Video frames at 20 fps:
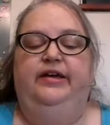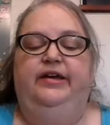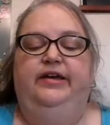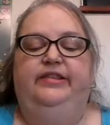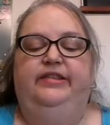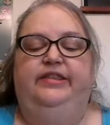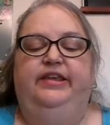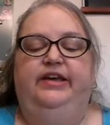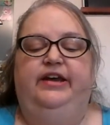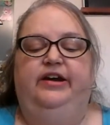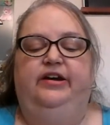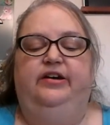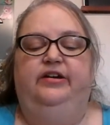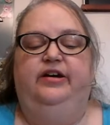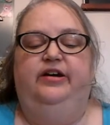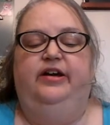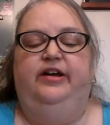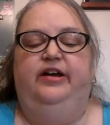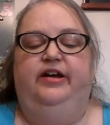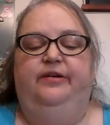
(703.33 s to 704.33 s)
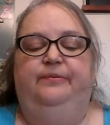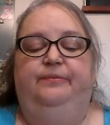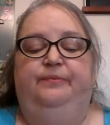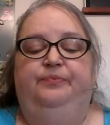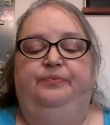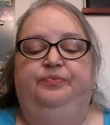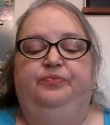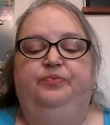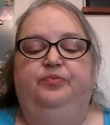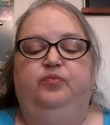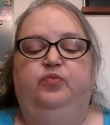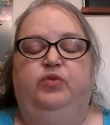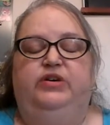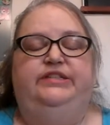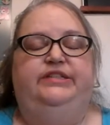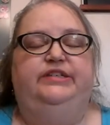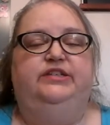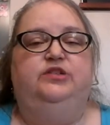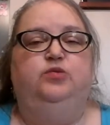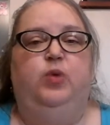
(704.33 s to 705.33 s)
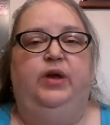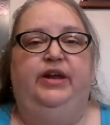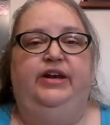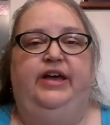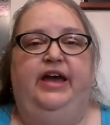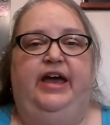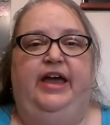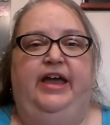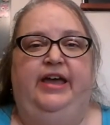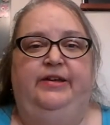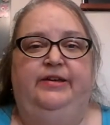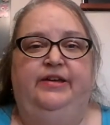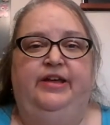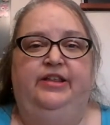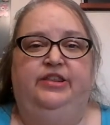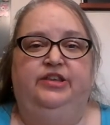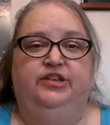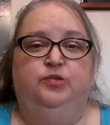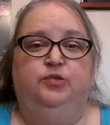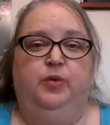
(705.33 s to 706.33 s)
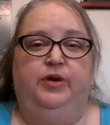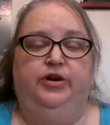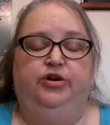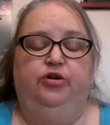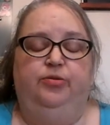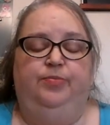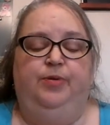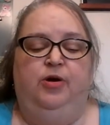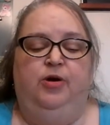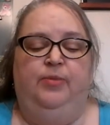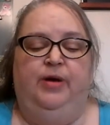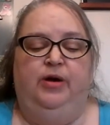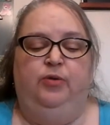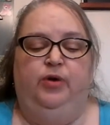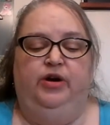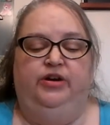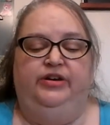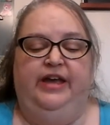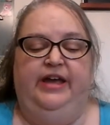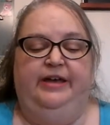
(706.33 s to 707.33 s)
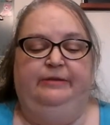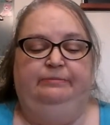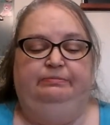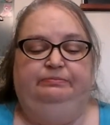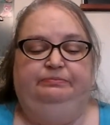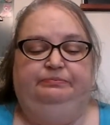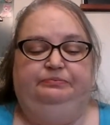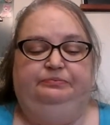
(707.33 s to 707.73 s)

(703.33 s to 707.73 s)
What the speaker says: There was this one guy at this one group home I worked at,